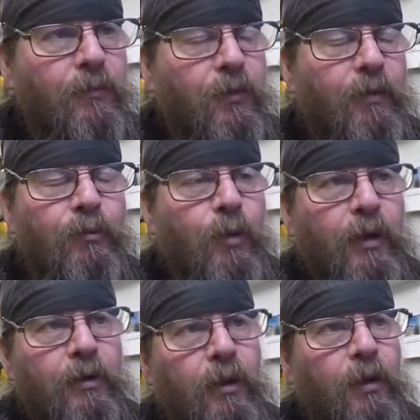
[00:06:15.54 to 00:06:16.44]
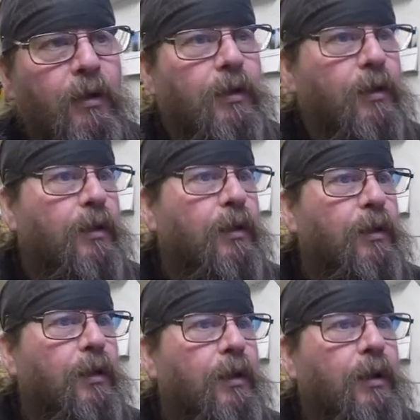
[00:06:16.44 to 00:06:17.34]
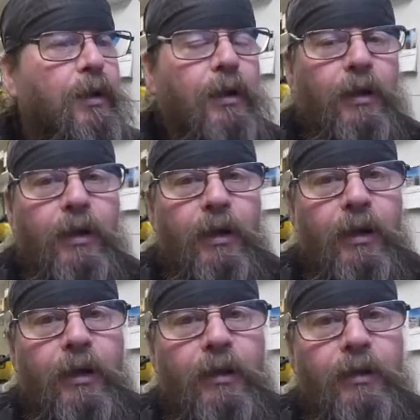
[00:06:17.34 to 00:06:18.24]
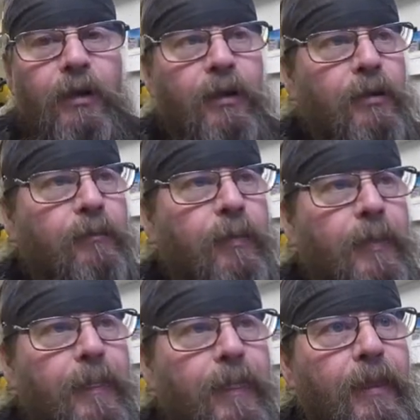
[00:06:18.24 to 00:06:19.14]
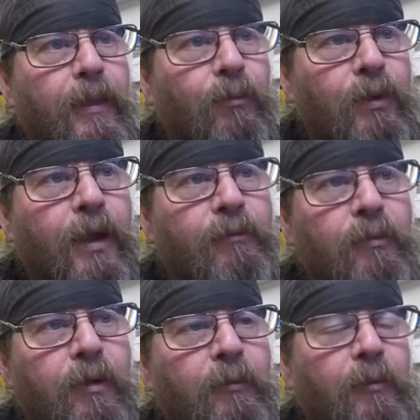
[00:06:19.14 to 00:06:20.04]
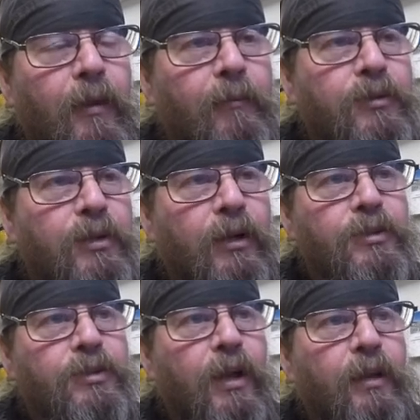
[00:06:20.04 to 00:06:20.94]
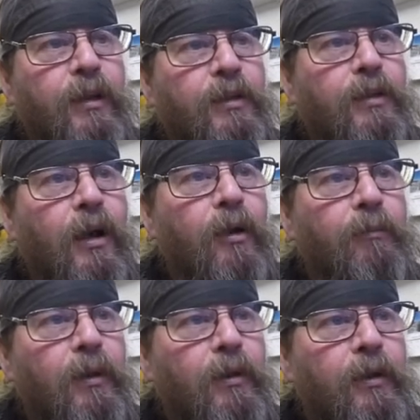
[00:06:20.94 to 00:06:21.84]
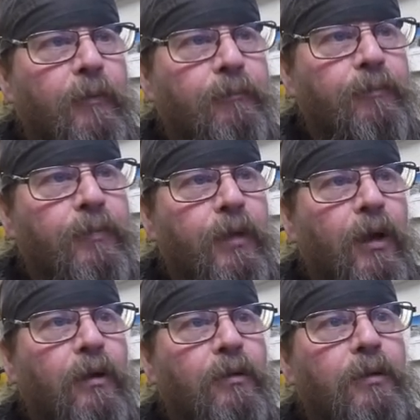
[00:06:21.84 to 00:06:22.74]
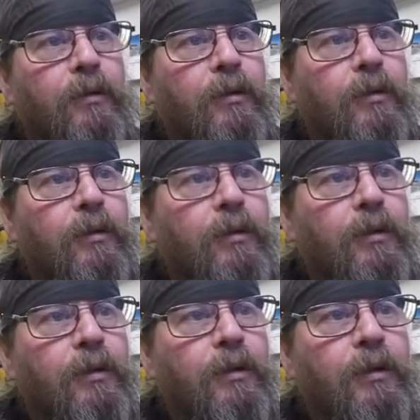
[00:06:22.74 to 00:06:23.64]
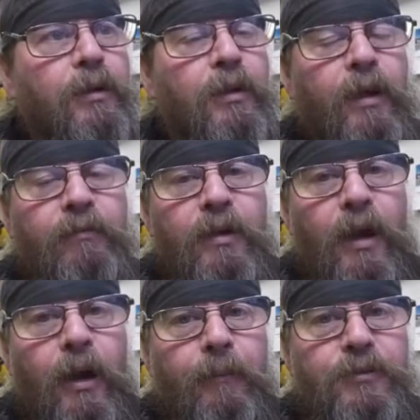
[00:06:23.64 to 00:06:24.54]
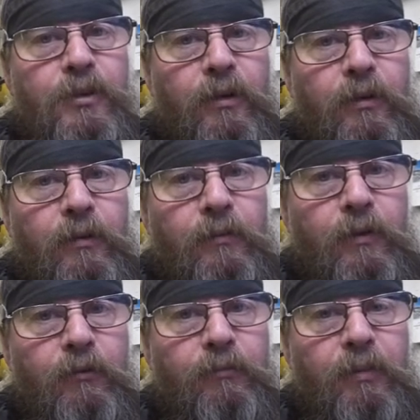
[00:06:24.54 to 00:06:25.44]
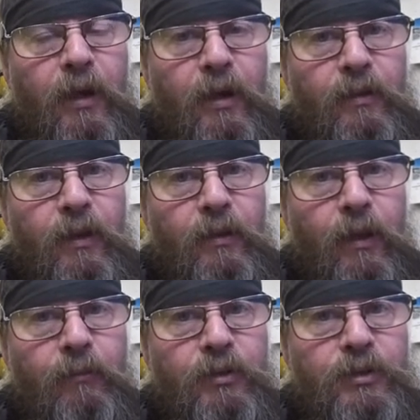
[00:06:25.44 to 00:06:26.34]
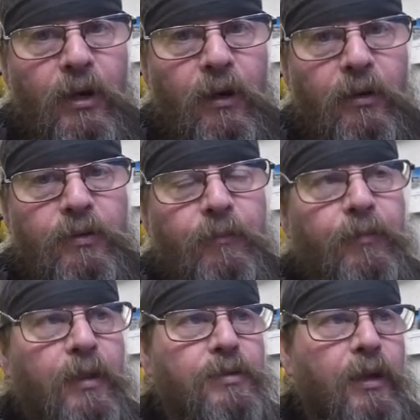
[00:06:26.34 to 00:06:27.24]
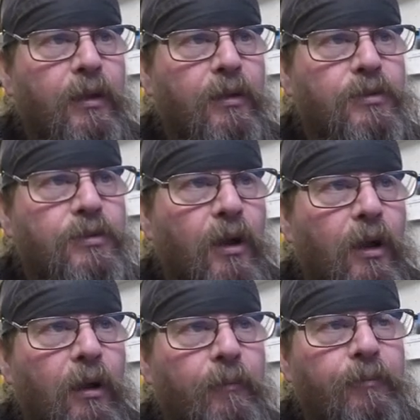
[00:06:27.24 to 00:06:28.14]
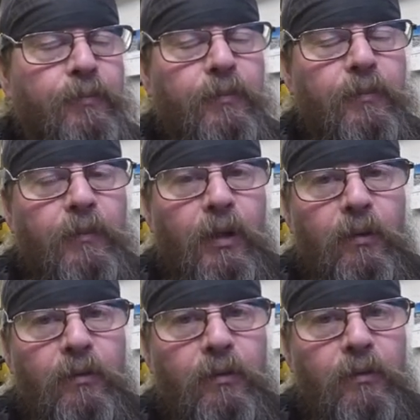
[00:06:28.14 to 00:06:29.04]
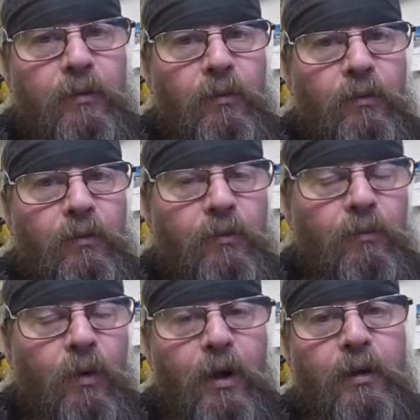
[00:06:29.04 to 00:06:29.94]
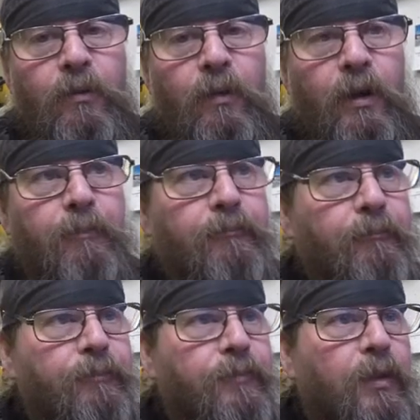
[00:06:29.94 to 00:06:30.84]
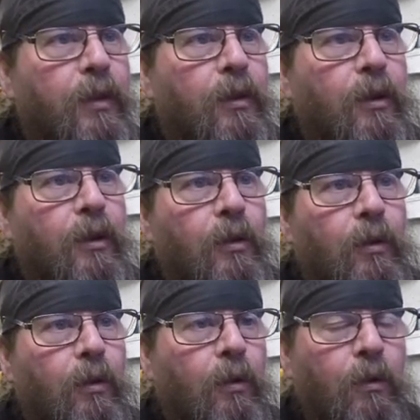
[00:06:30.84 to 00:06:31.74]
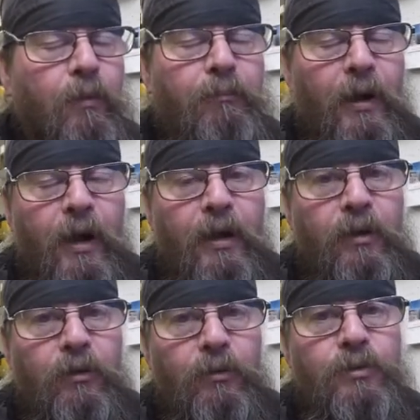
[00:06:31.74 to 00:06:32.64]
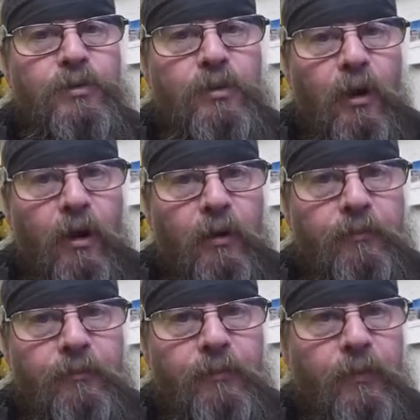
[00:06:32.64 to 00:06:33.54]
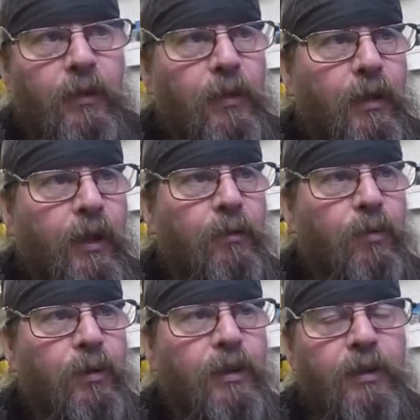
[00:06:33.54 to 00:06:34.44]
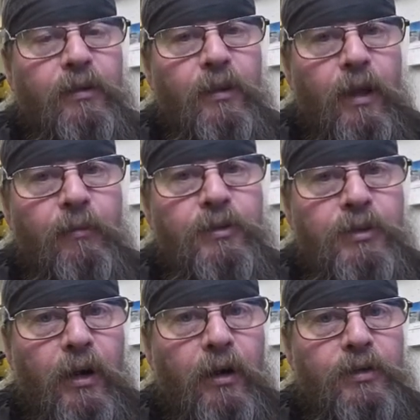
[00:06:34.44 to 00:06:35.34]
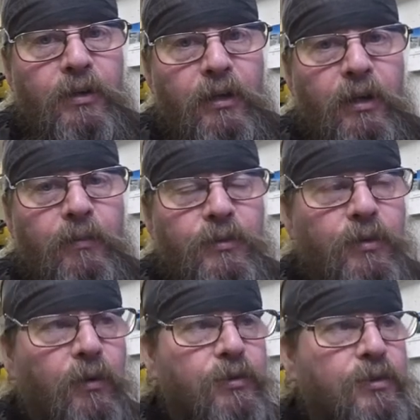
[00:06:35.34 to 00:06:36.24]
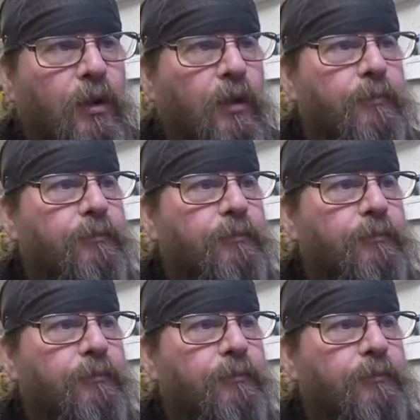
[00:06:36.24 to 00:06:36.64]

whatever you want to call it. And um, we have a minimum labor charge set that I'll bill him. Now, he'll have the option of paying that labor charge, taking his saw, and walking away, or buying a new saw, and we'll eat the labor charge and keep his old saw.